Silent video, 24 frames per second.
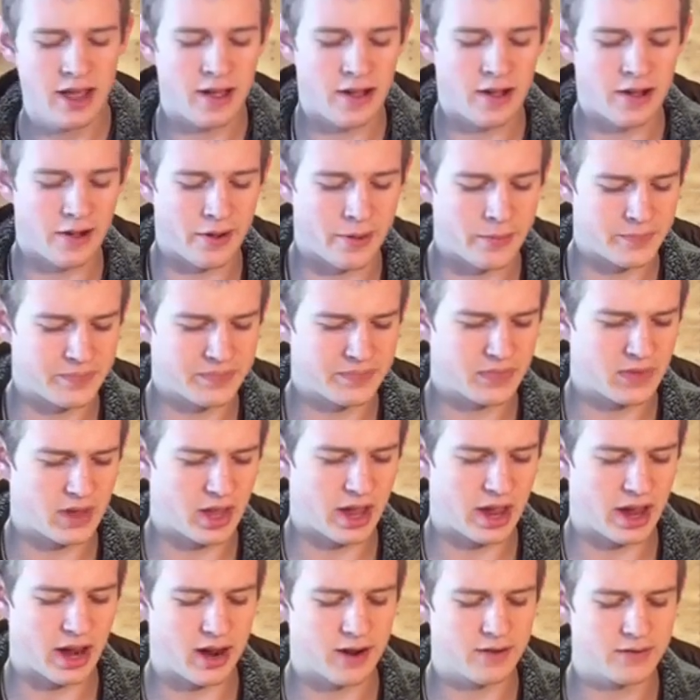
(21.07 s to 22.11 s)

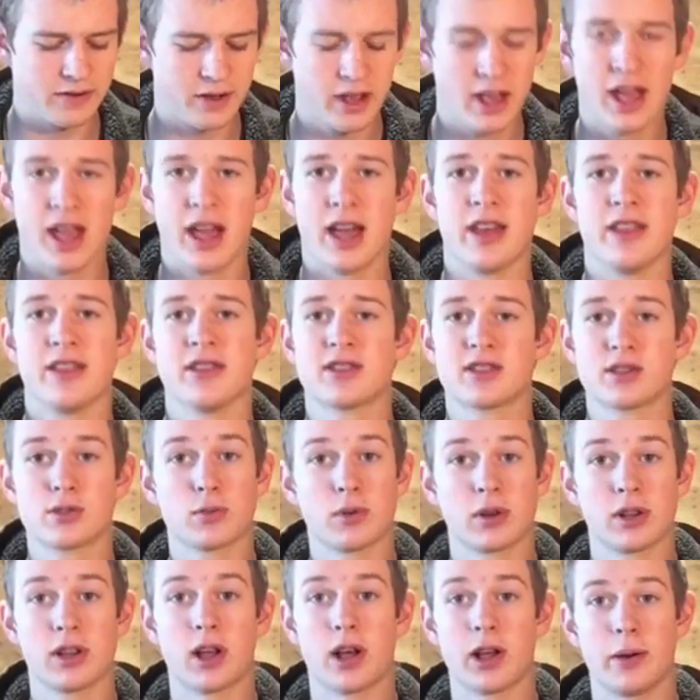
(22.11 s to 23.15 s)
have, and this is
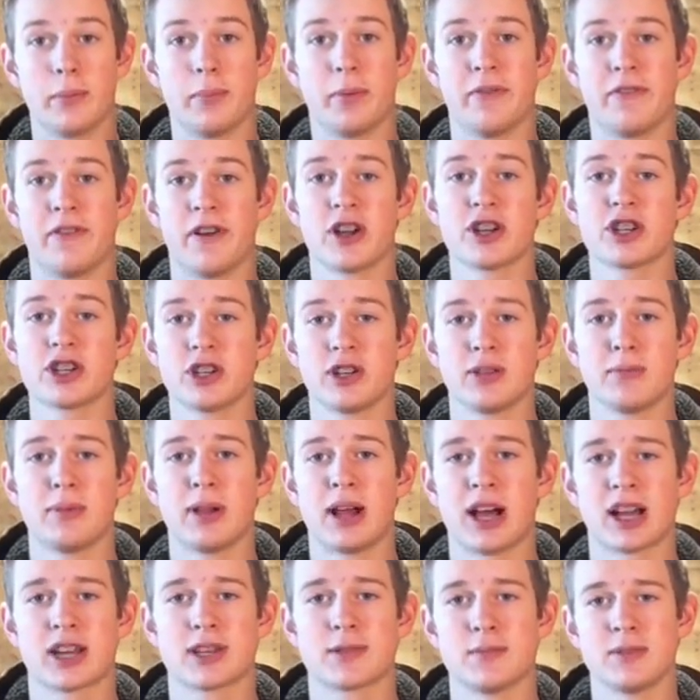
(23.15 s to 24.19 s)
what a lot of professional
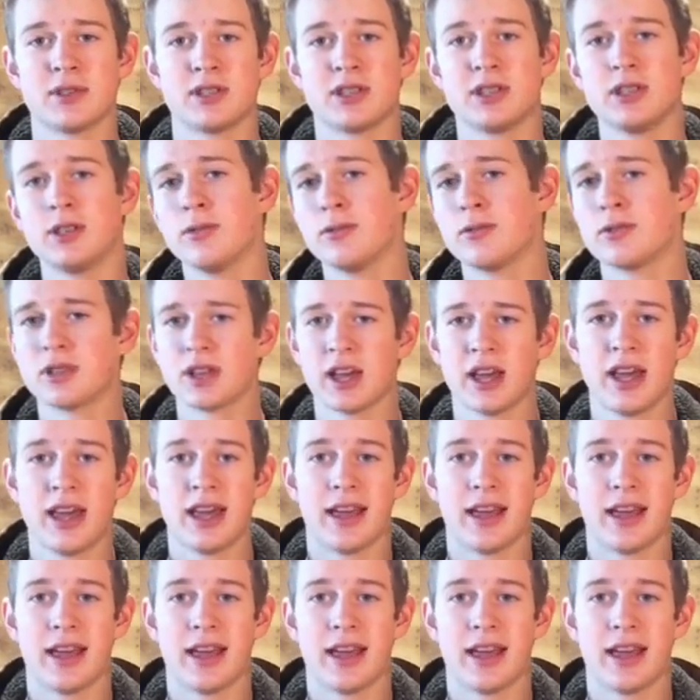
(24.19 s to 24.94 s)
blacksmiths use,